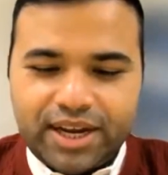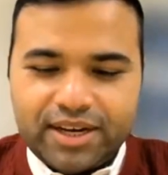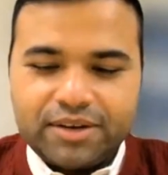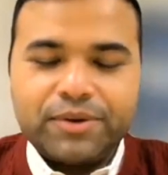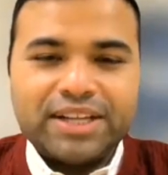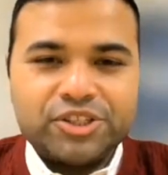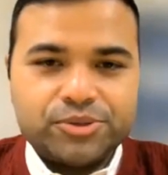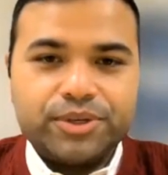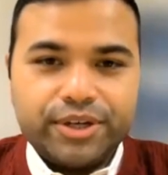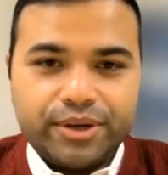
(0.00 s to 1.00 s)

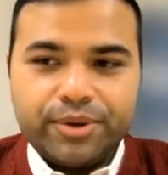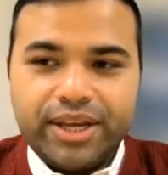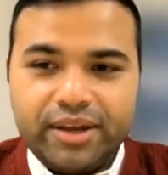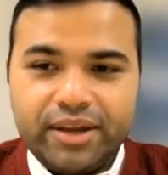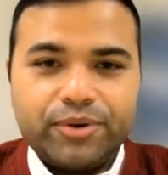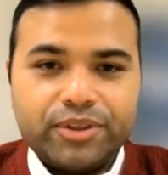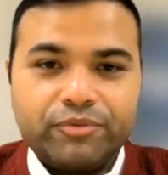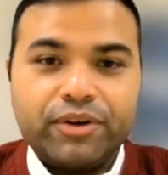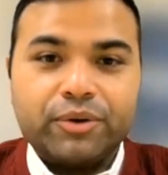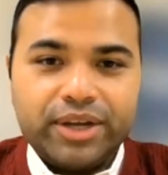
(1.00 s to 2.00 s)
advanced to a degree where
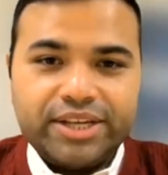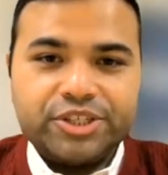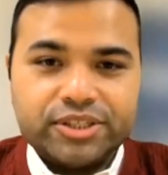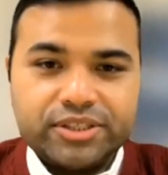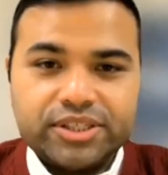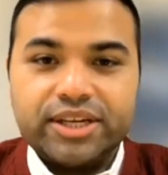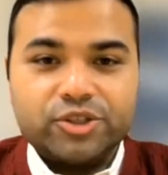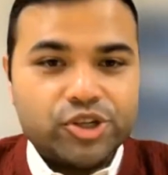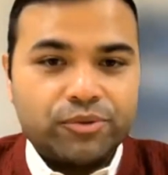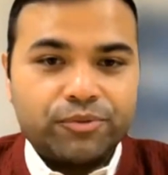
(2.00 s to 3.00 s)
the foundations
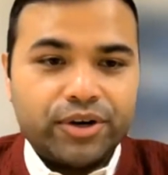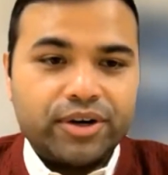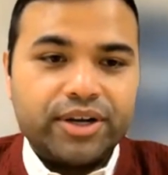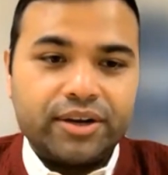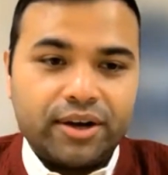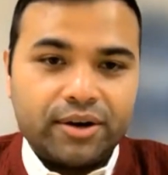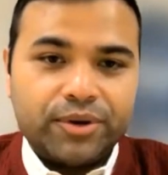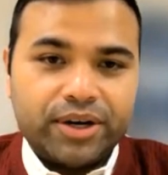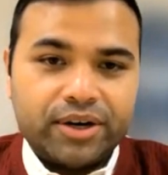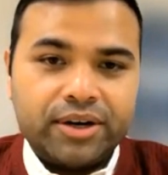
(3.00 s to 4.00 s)
in software, in
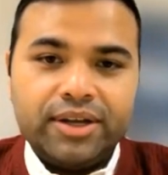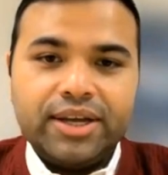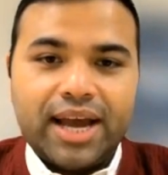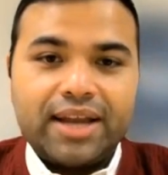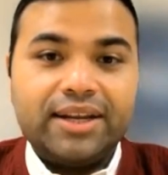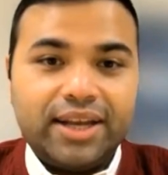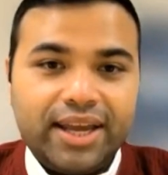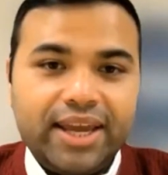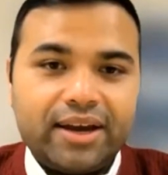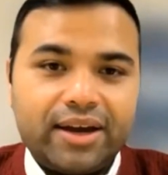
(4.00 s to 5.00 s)
hardware, and
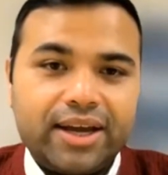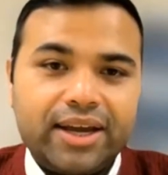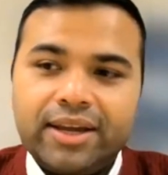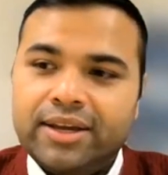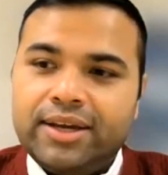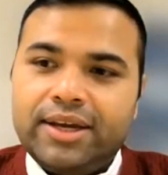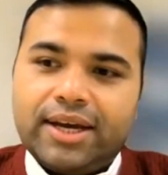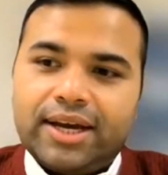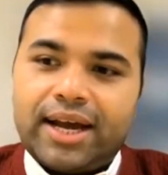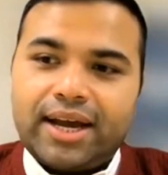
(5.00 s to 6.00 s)
in AI
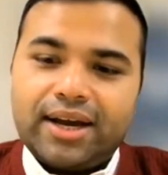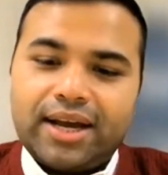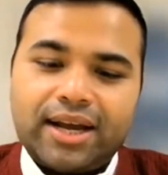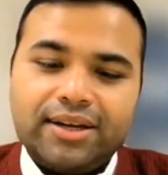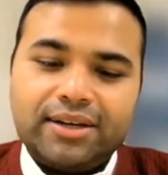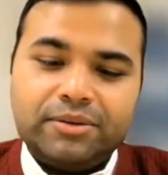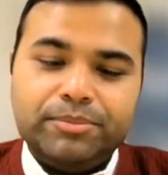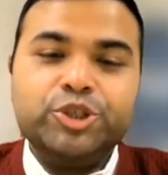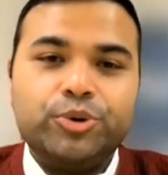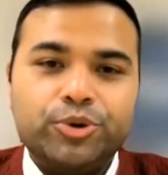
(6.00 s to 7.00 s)
had
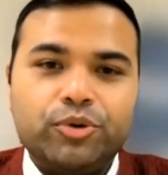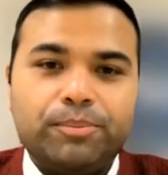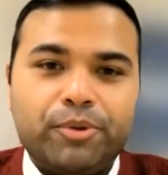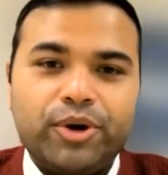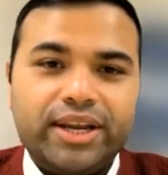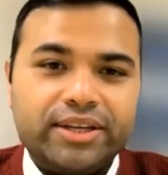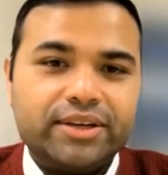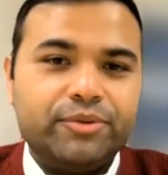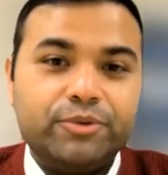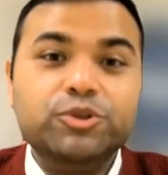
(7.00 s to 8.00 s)
matured to a point
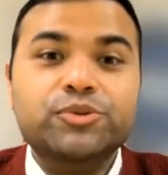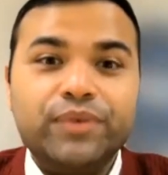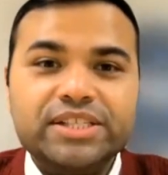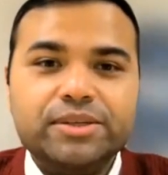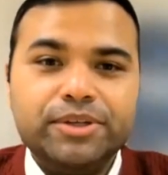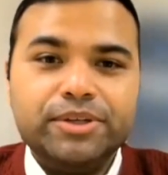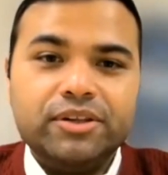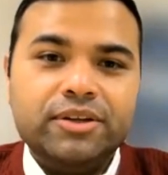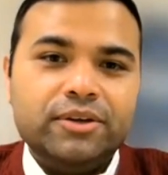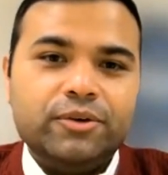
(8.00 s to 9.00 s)
where it was
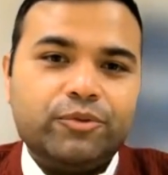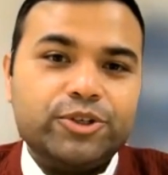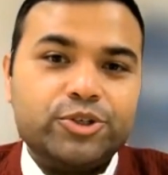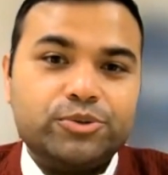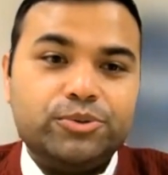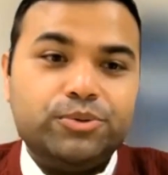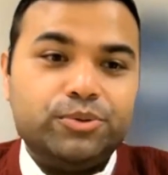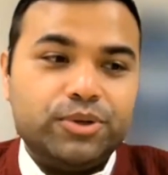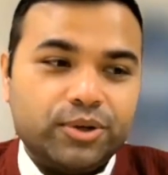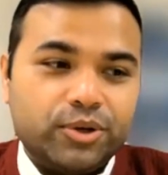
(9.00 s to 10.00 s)
feasible for us
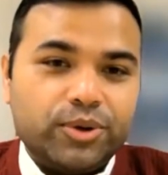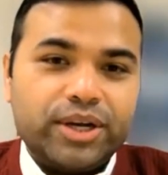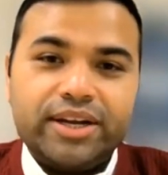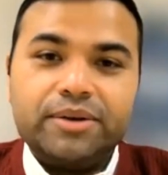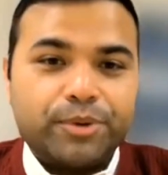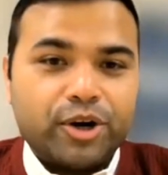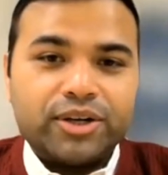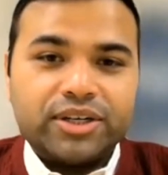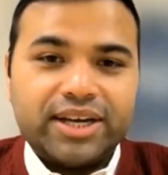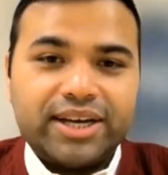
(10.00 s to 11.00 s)
to go ahead,
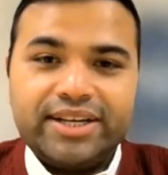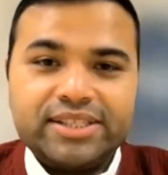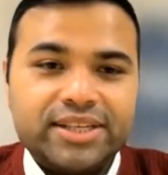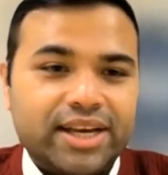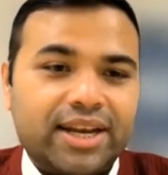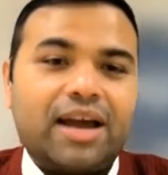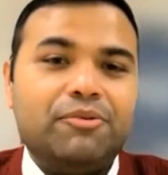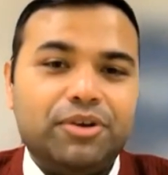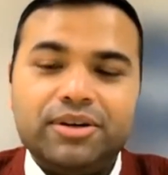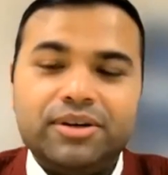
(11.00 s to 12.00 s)
productize, and
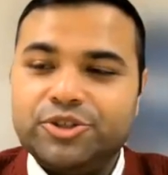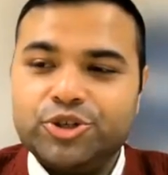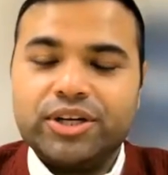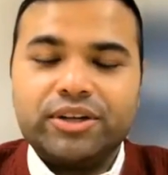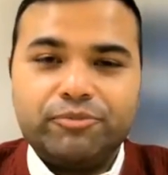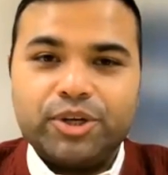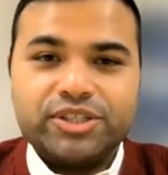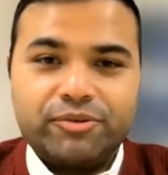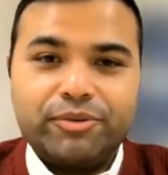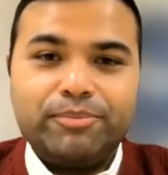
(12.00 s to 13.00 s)
have a constructive,
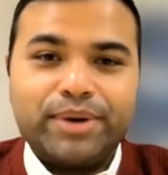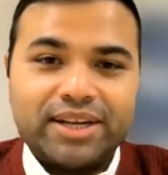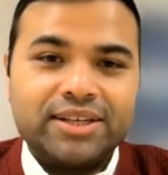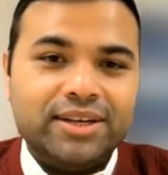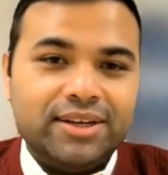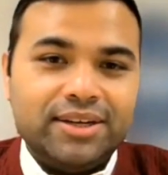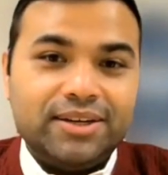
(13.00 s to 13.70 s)
positive impact